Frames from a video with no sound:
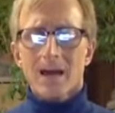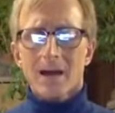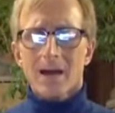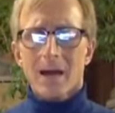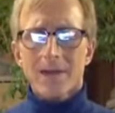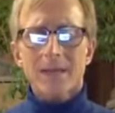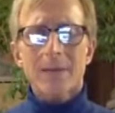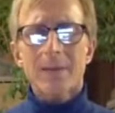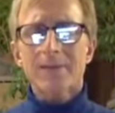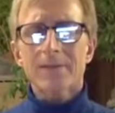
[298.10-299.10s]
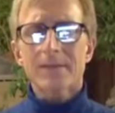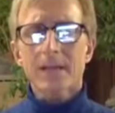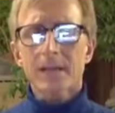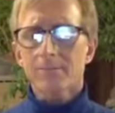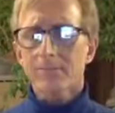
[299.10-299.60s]
I think I may have
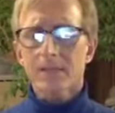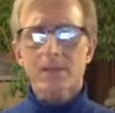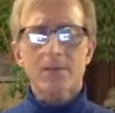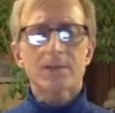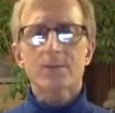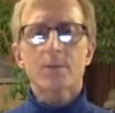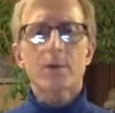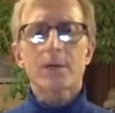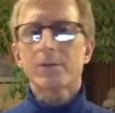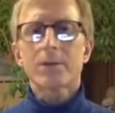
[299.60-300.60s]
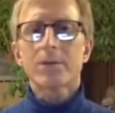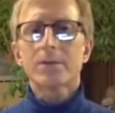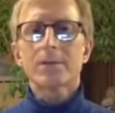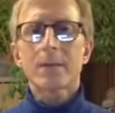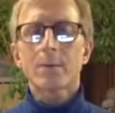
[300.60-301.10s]
said it either this morning or another
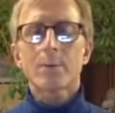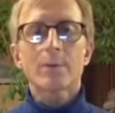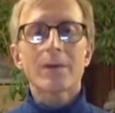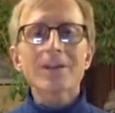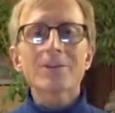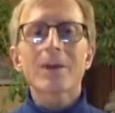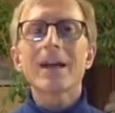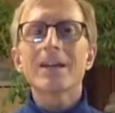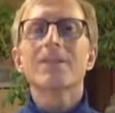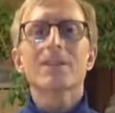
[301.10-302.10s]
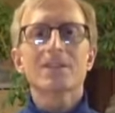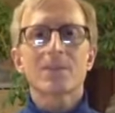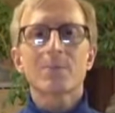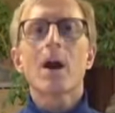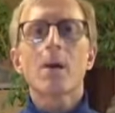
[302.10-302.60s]
time, but we're not trying to fix the
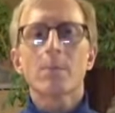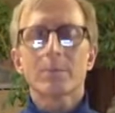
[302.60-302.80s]
problem.